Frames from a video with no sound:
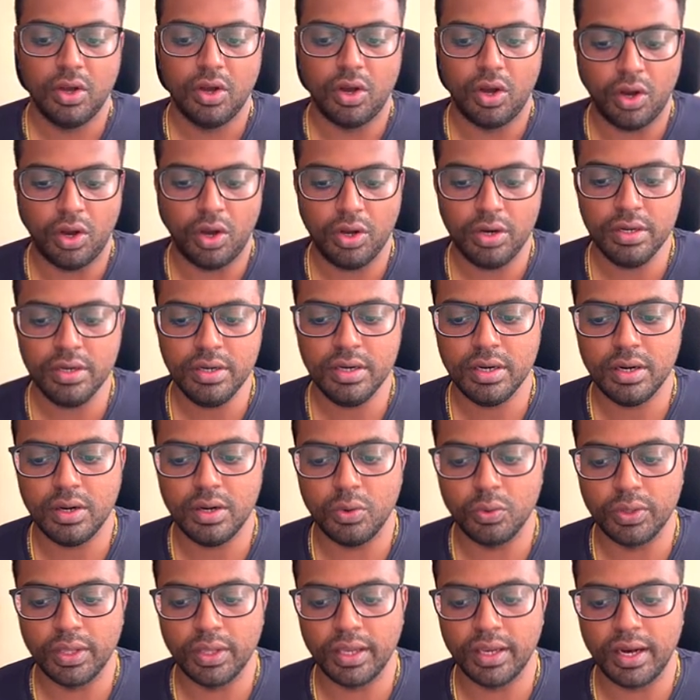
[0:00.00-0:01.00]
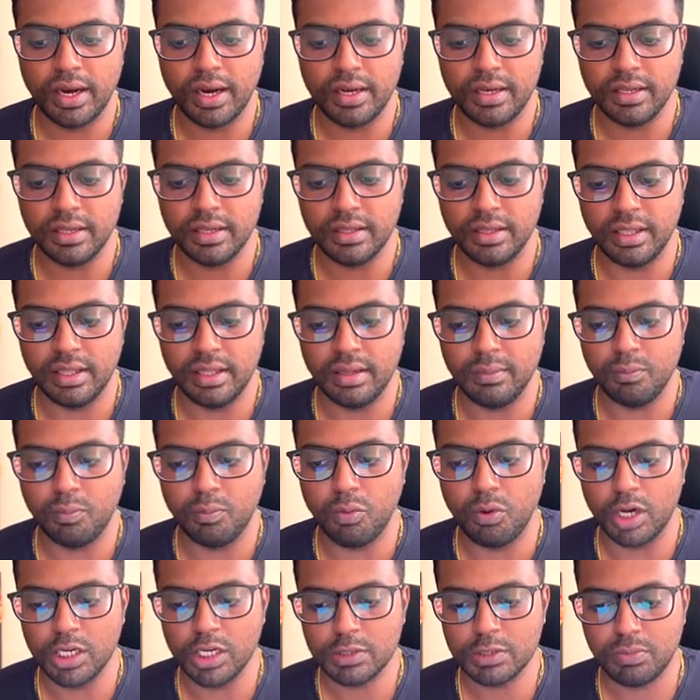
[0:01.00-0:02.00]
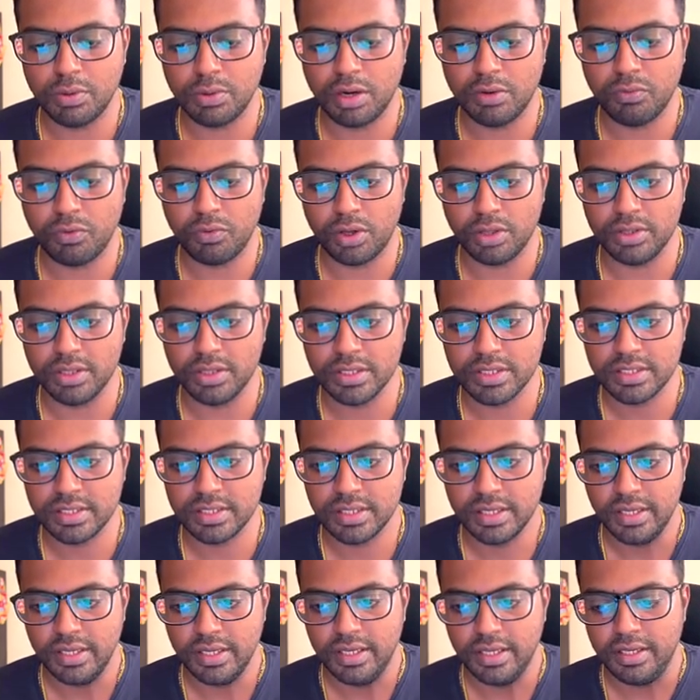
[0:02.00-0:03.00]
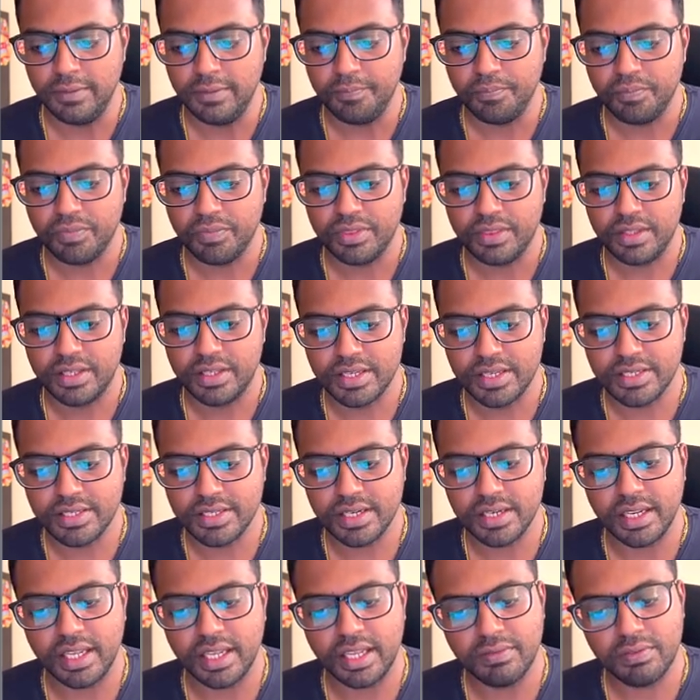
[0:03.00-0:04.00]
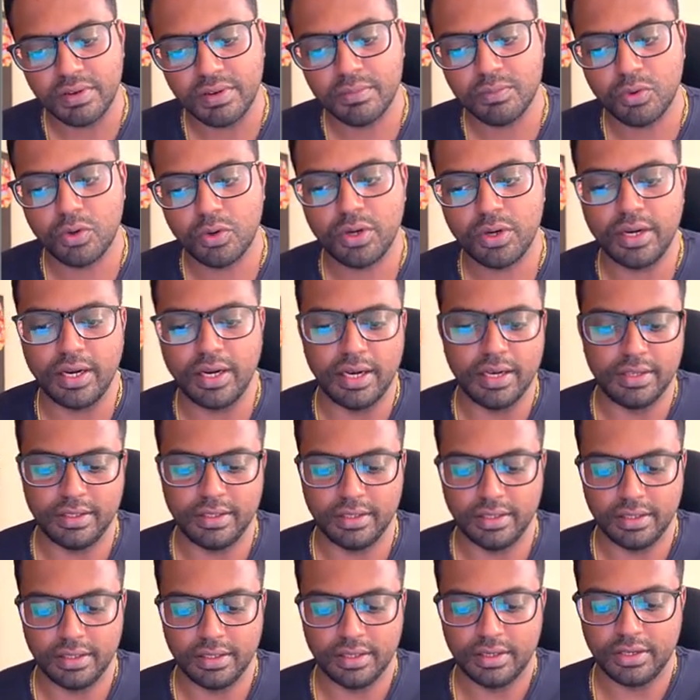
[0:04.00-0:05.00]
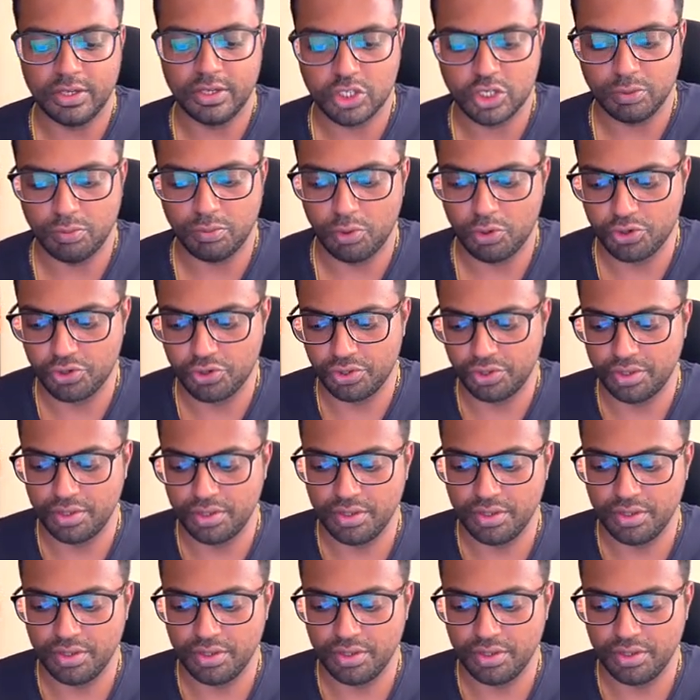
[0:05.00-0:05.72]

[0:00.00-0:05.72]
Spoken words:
On looking at the box plot for this, this is an even more healthier distribution.